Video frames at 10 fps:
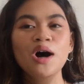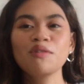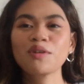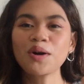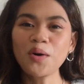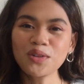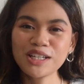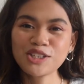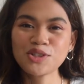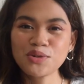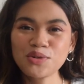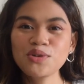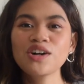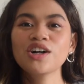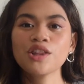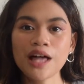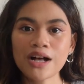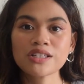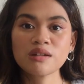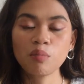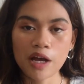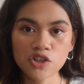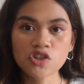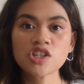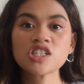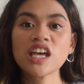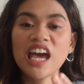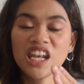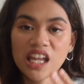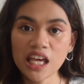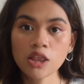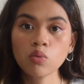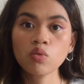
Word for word: for only 2,000 pesos and it